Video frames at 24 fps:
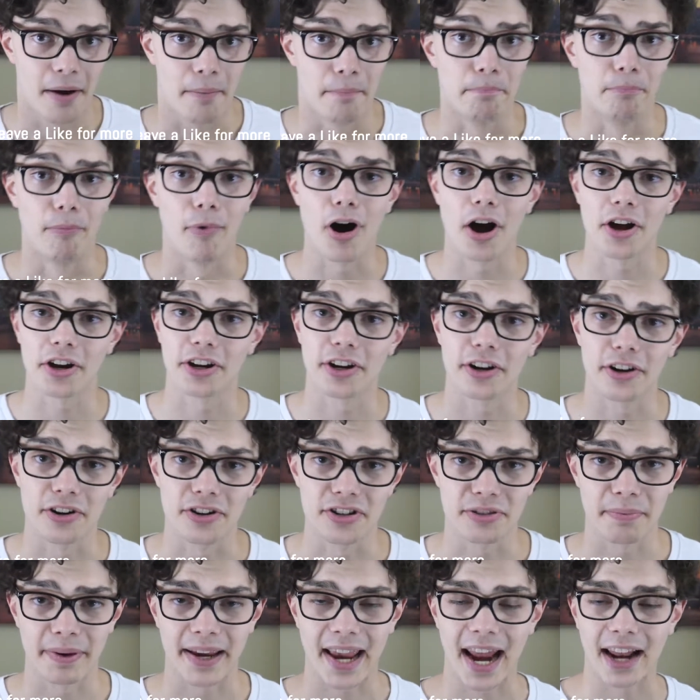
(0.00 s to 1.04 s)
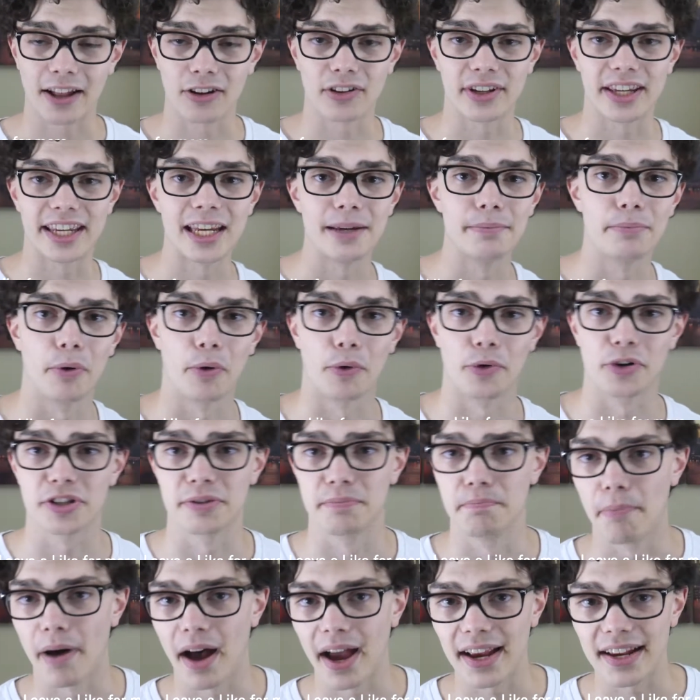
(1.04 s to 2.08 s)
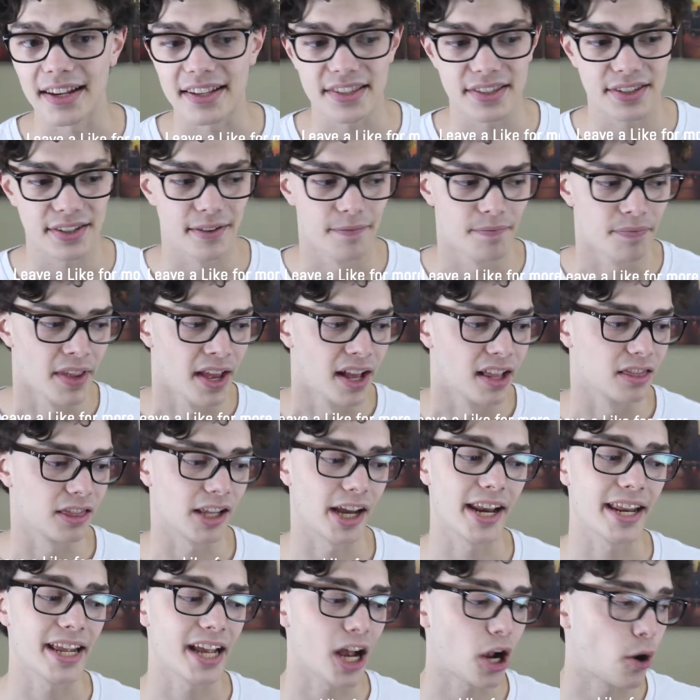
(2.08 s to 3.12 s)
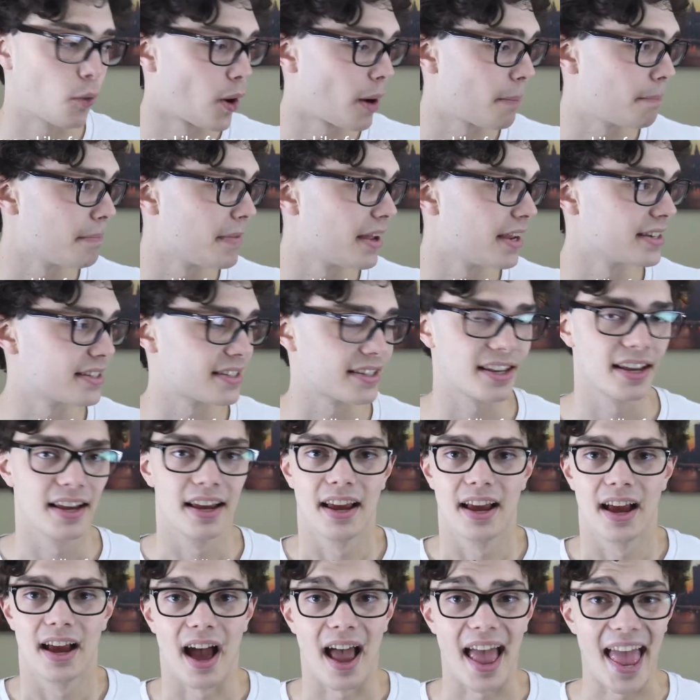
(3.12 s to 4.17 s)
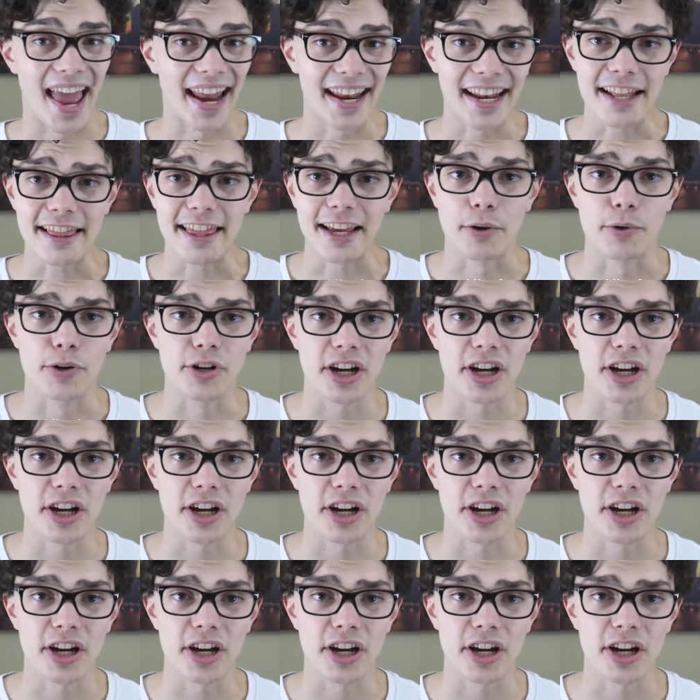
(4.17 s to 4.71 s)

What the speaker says: monitors, mechanical keyboards, mice, lighting equipment, anything.